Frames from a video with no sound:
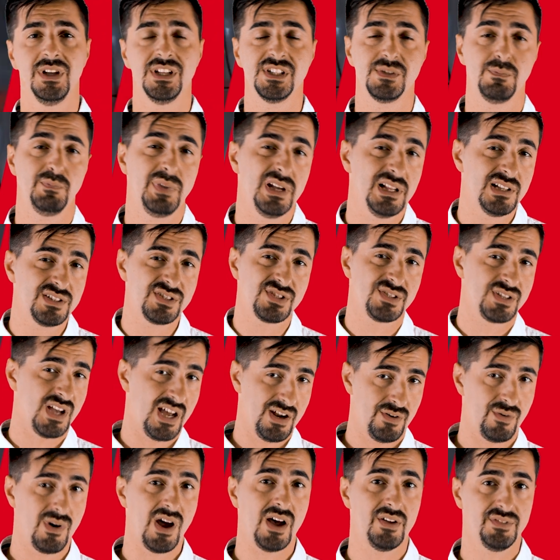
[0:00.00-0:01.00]
is built
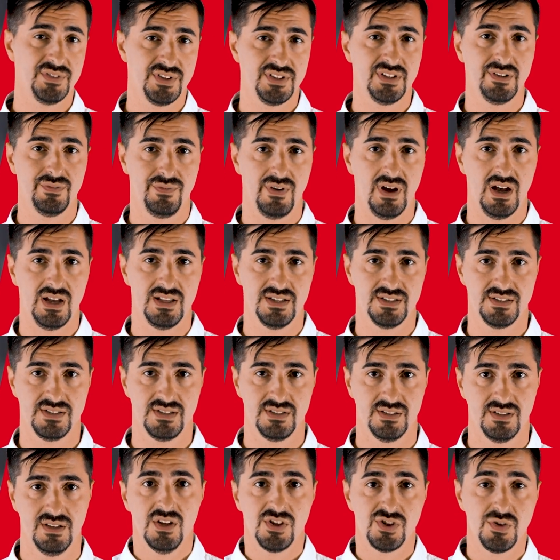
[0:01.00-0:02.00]
around the
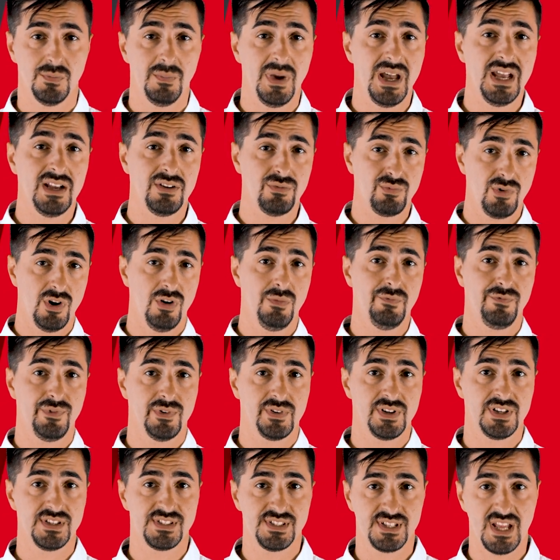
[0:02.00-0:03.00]
device, to make room
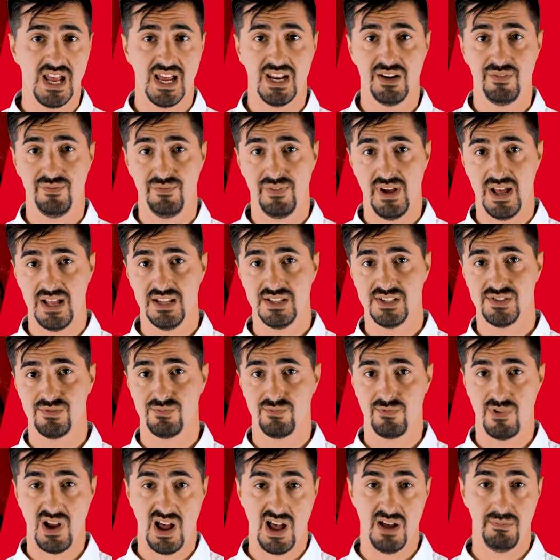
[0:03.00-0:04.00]
for the stand, vents,
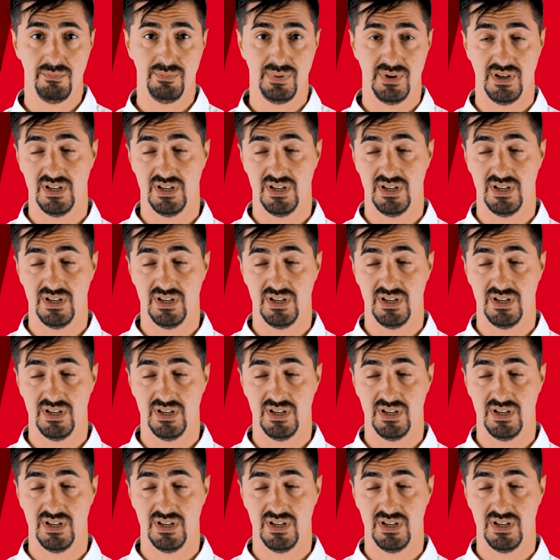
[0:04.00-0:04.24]
ramp